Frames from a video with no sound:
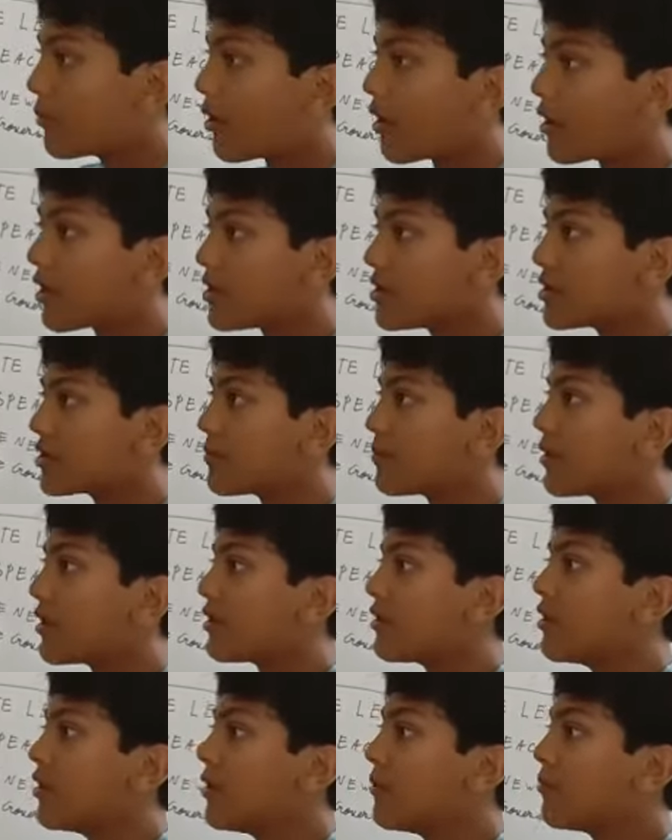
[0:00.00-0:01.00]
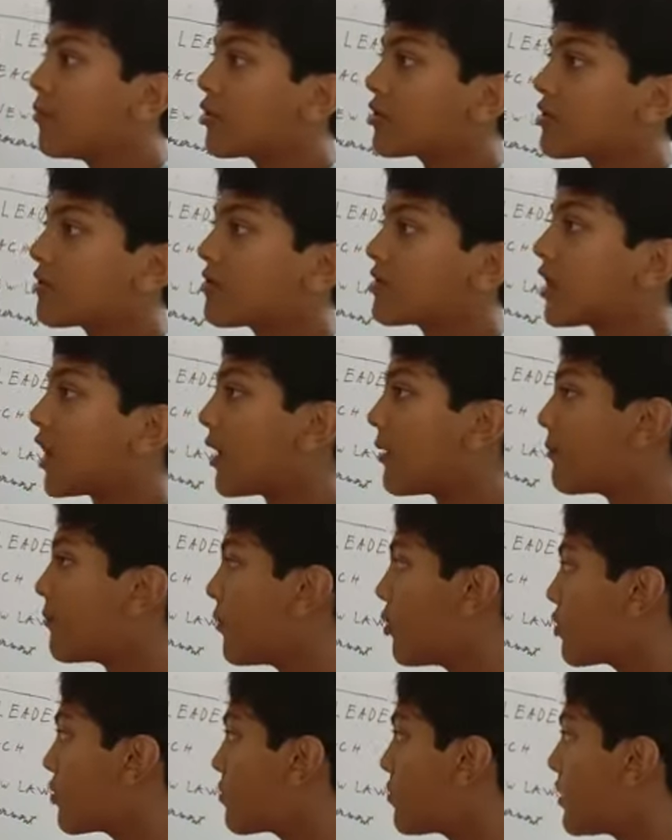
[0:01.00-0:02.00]
parties, but most of the time,
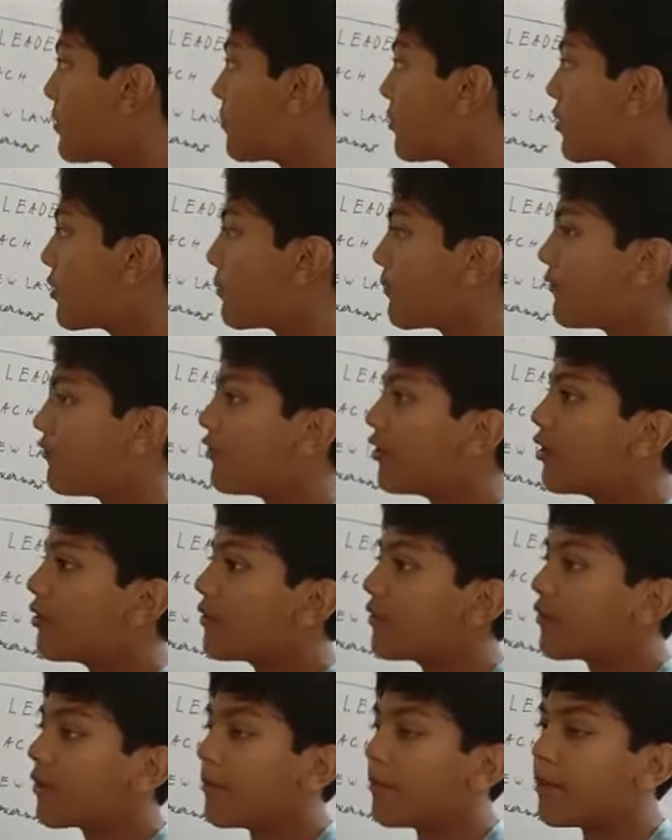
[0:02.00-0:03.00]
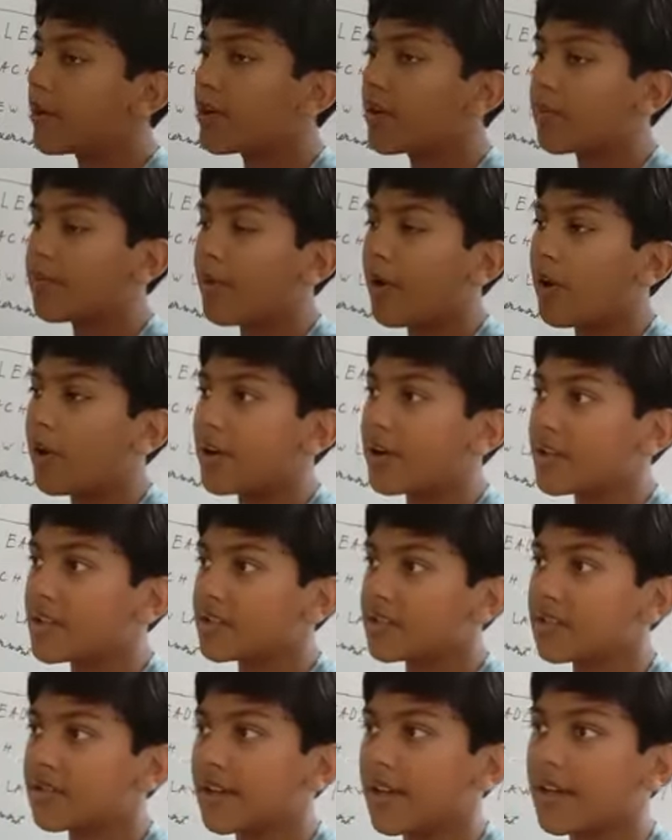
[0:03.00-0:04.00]
most people vote for bigger
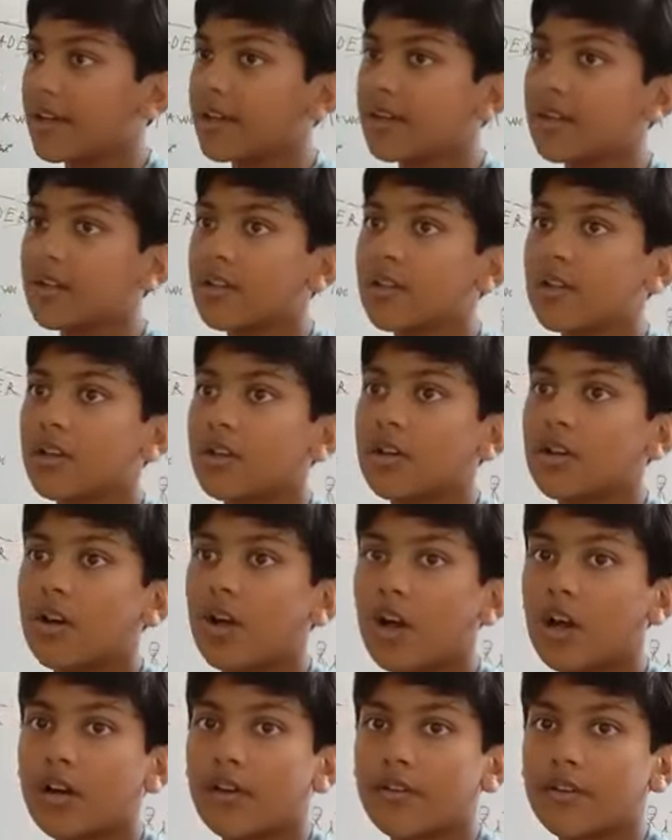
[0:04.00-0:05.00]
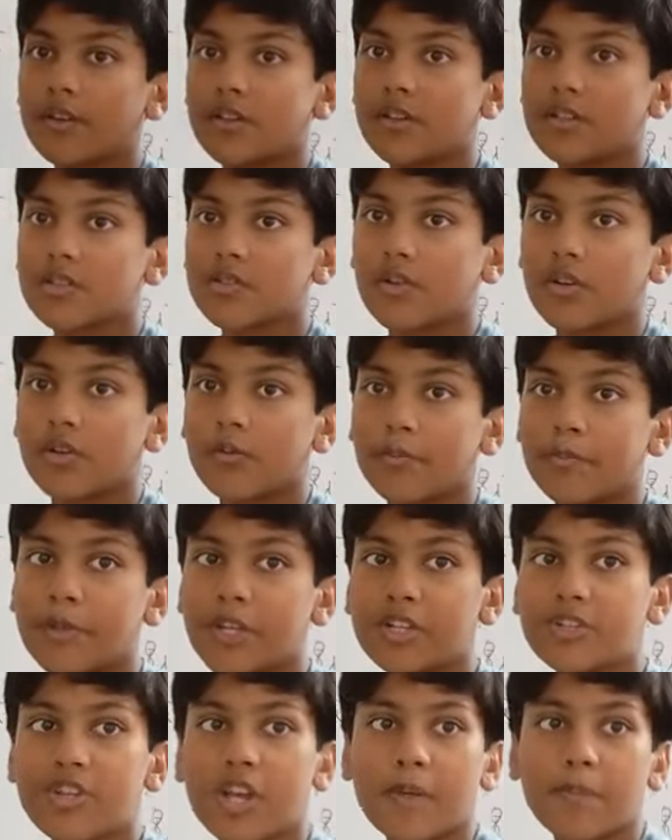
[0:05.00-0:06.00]
parties like Congress or
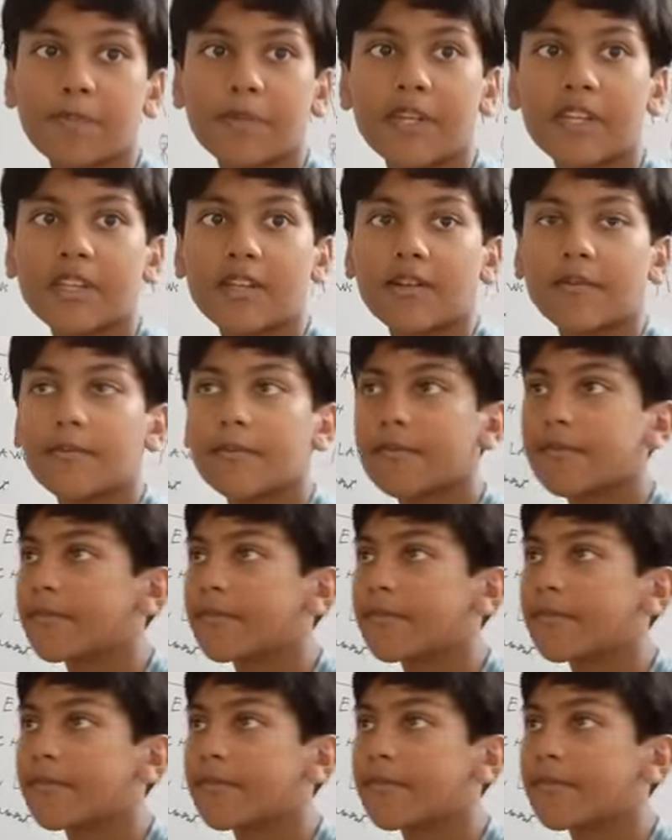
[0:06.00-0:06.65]
BJP.